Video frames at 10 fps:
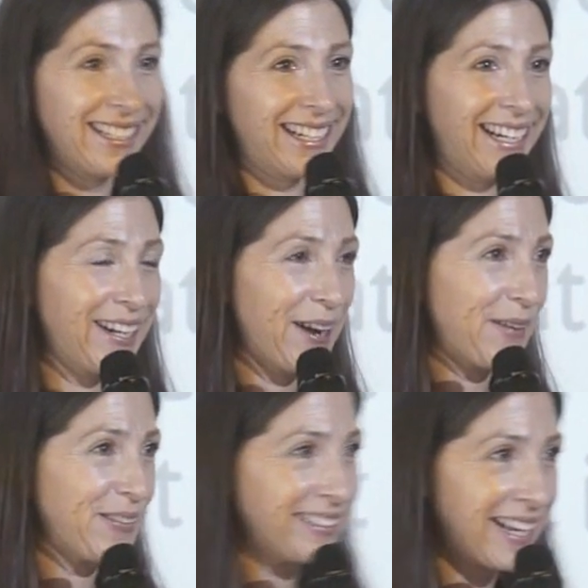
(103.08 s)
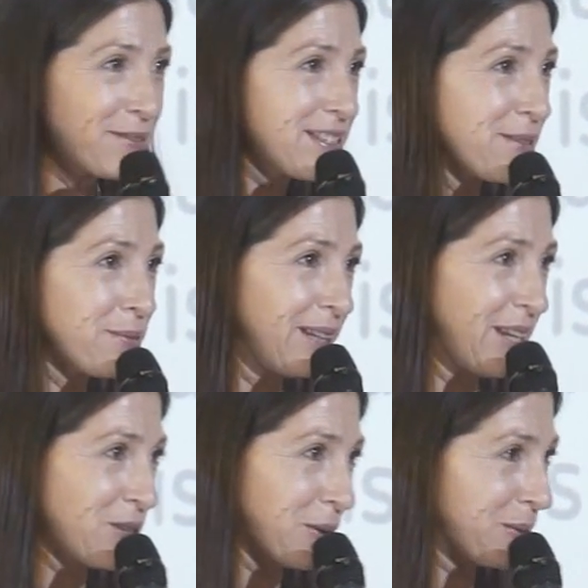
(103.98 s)
I know, that was a really
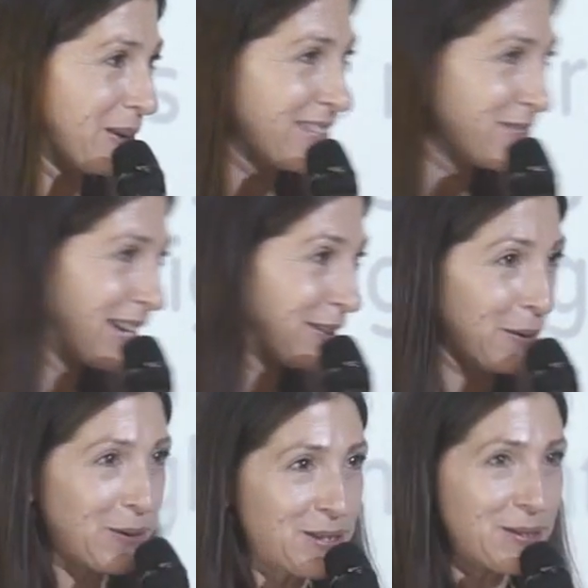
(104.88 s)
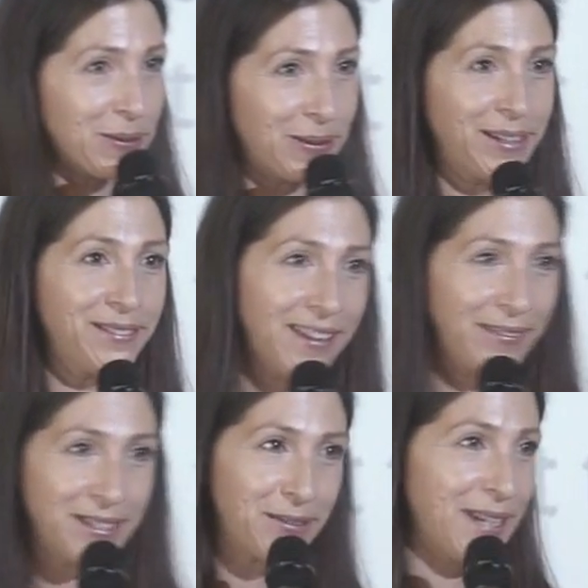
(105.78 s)
short way to tell the whole story of how it
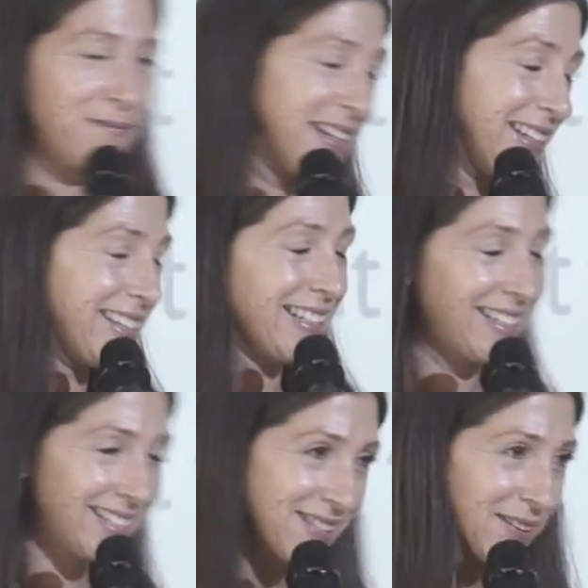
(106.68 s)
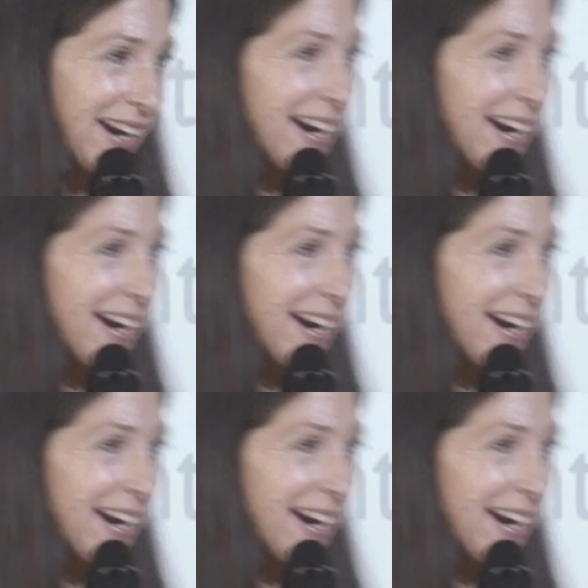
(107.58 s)
went, but it doesn't matter.